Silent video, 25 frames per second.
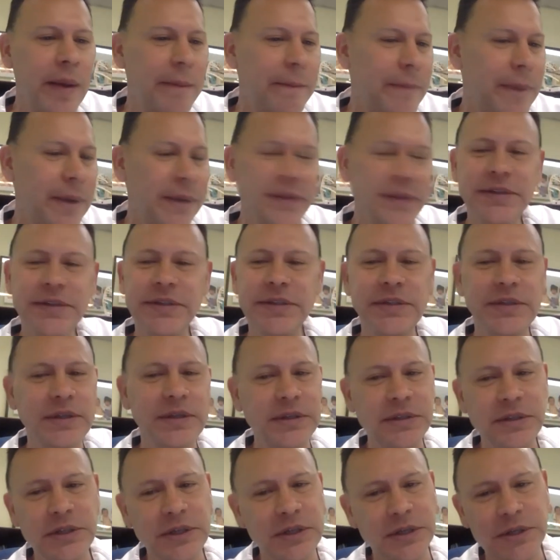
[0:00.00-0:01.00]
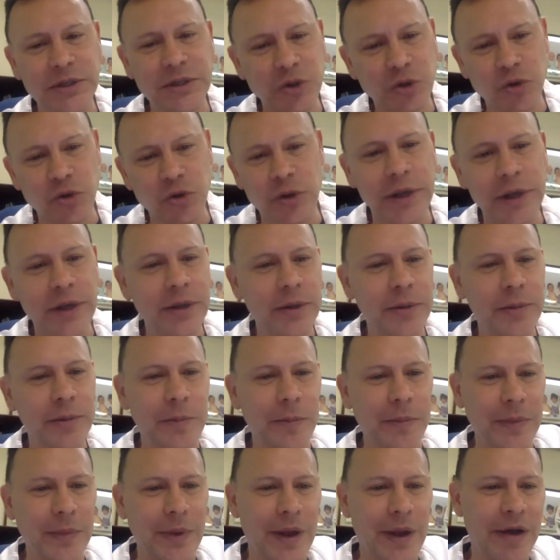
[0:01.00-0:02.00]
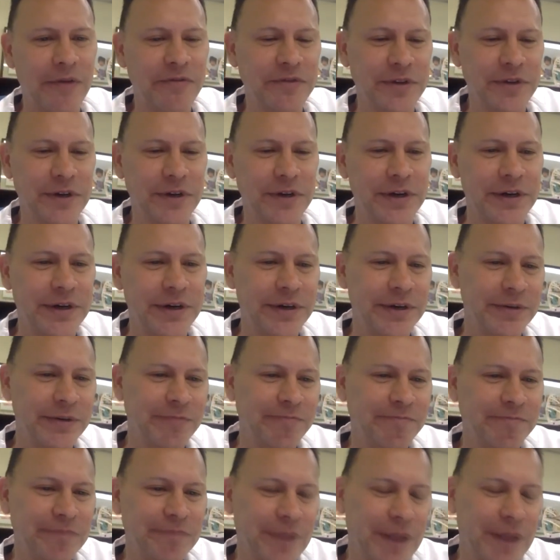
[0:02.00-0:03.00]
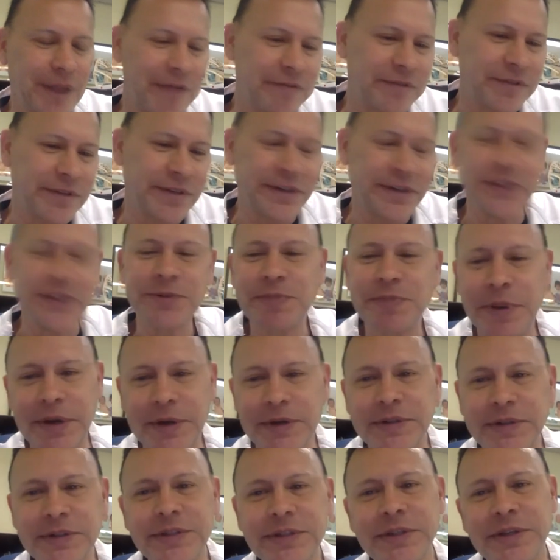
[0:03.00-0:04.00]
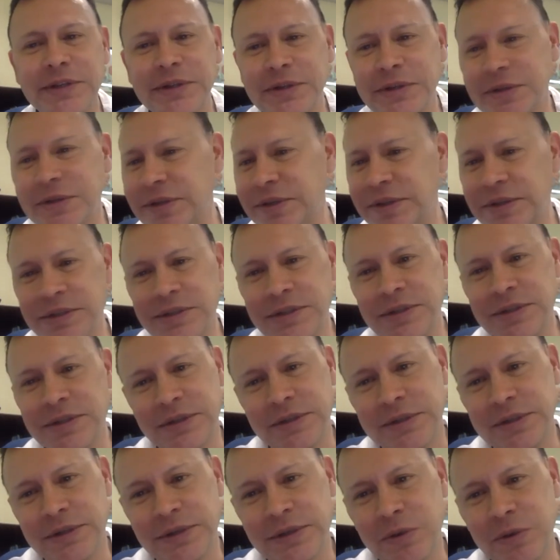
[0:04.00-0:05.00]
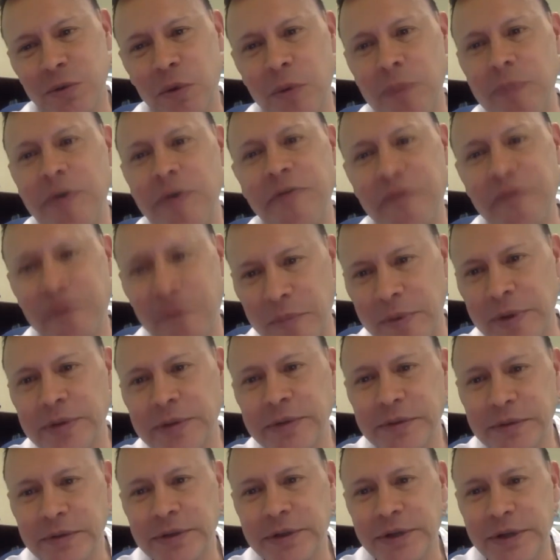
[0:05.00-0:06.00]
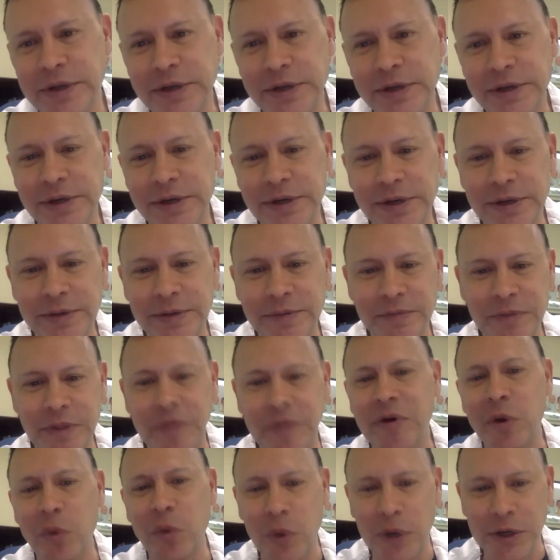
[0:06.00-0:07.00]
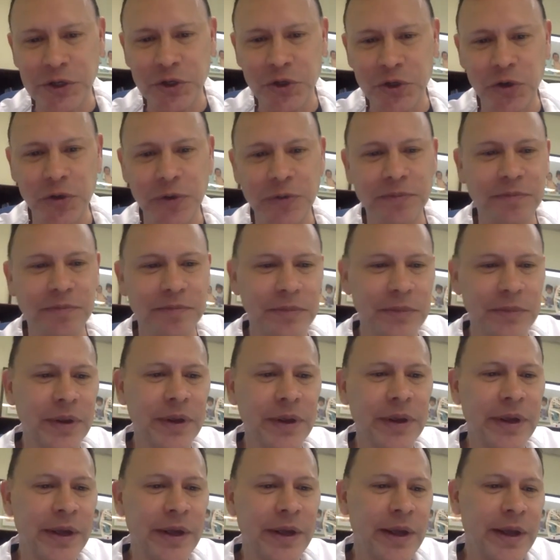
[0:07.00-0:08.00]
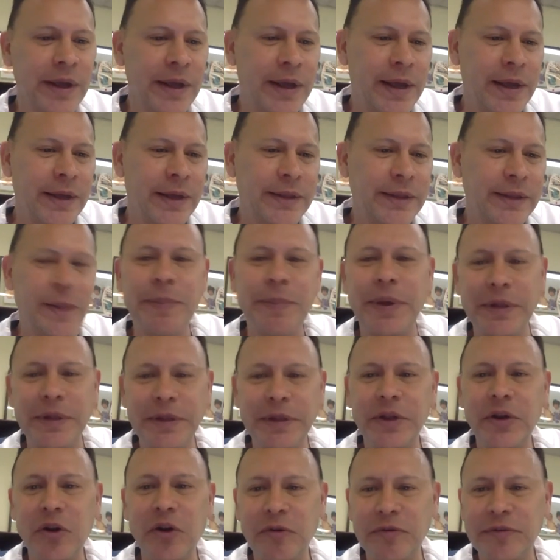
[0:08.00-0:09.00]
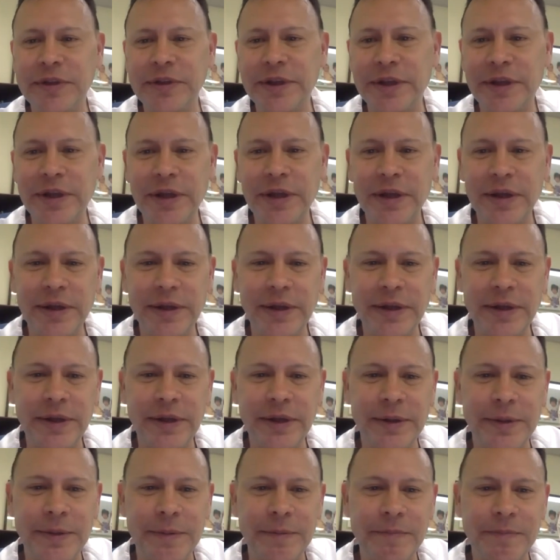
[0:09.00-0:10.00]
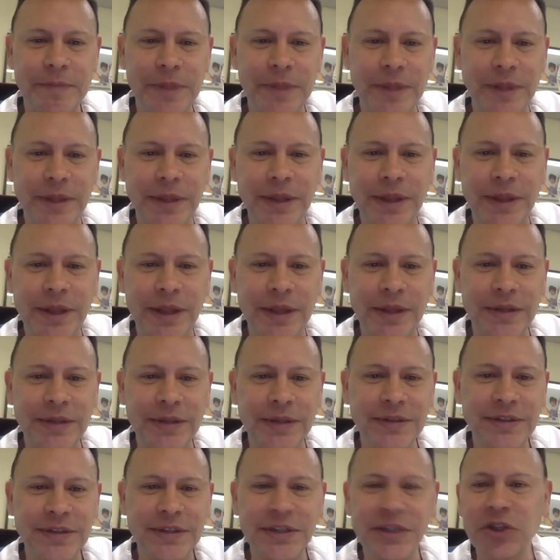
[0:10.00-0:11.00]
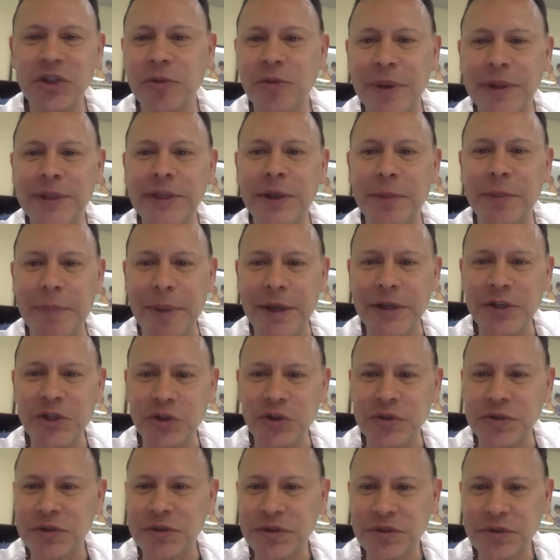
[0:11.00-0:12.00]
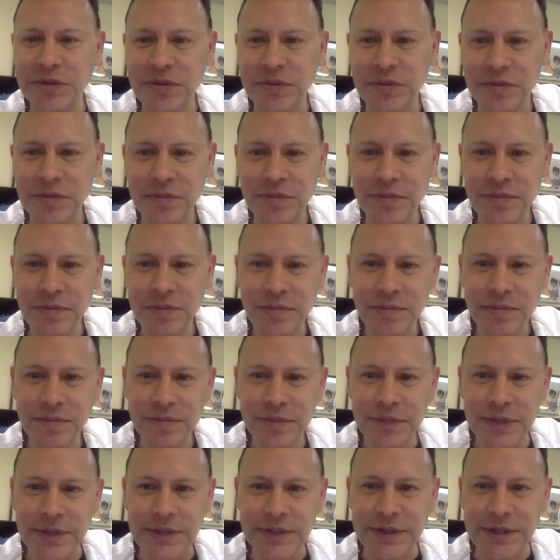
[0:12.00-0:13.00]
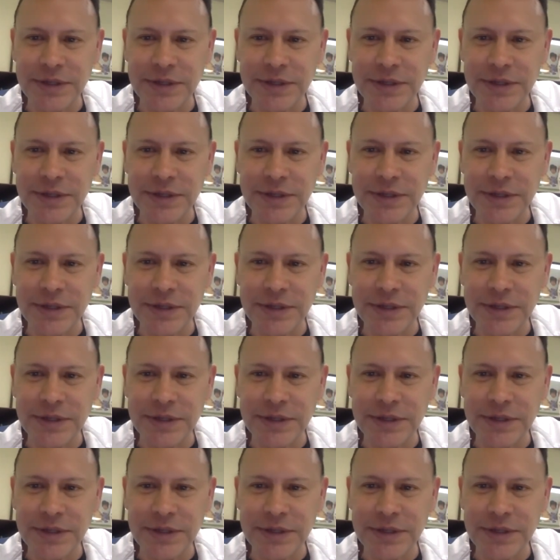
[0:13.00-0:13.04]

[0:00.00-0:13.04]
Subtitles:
But this today, after experience, we perform the evaluation depending of the in symptomatic patients. That's